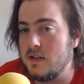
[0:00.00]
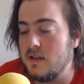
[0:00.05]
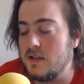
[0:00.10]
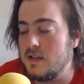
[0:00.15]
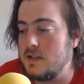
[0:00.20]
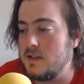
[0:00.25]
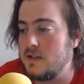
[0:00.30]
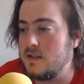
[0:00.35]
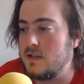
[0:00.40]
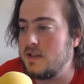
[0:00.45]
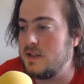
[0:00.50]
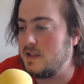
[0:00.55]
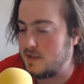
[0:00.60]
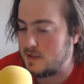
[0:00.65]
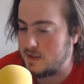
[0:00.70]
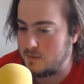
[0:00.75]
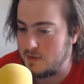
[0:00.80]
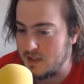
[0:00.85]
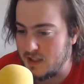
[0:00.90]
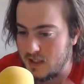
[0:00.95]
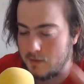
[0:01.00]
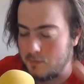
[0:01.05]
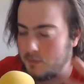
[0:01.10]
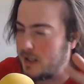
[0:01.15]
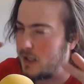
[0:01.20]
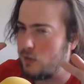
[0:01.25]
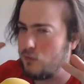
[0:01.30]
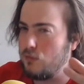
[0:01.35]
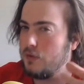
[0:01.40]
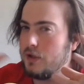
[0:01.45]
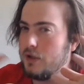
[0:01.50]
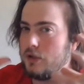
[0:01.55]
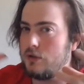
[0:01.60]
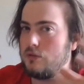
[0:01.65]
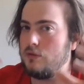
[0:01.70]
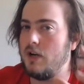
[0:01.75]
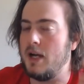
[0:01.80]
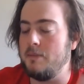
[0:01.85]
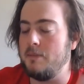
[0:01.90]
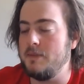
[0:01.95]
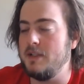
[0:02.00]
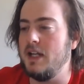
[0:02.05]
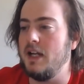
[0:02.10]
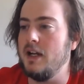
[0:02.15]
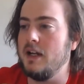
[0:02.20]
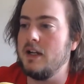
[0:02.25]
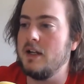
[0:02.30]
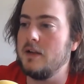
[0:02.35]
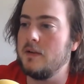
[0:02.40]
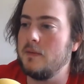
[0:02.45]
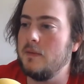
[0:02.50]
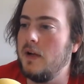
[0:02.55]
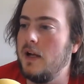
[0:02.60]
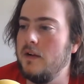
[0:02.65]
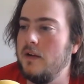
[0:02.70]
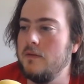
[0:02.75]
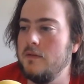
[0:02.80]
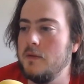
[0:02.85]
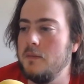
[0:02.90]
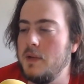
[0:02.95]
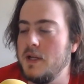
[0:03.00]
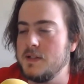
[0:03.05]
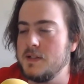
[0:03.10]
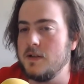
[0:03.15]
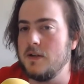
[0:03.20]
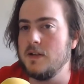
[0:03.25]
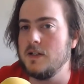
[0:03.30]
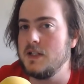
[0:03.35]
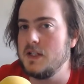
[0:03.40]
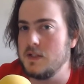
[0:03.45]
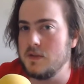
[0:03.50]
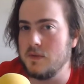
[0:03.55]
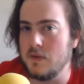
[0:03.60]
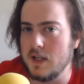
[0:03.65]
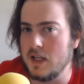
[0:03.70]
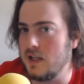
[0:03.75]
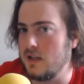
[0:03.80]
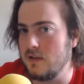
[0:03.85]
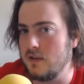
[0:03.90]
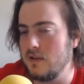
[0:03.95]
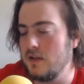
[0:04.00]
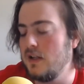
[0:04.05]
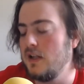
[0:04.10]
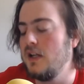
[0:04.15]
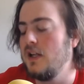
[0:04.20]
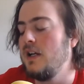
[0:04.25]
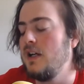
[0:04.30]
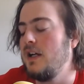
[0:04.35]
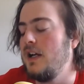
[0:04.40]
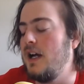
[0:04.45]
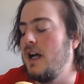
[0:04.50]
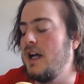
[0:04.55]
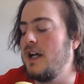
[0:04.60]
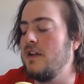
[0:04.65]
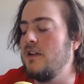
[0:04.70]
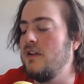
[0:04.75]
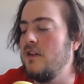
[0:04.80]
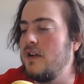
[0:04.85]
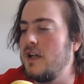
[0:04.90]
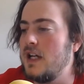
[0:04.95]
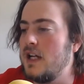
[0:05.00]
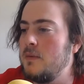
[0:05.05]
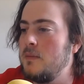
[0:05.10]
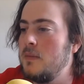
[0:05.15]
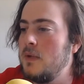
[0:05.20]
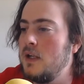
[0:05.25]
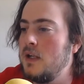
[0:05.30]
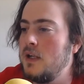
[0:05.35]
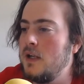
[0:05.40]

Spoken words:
arts, make a really crap deck of the best arts just so I can look at them.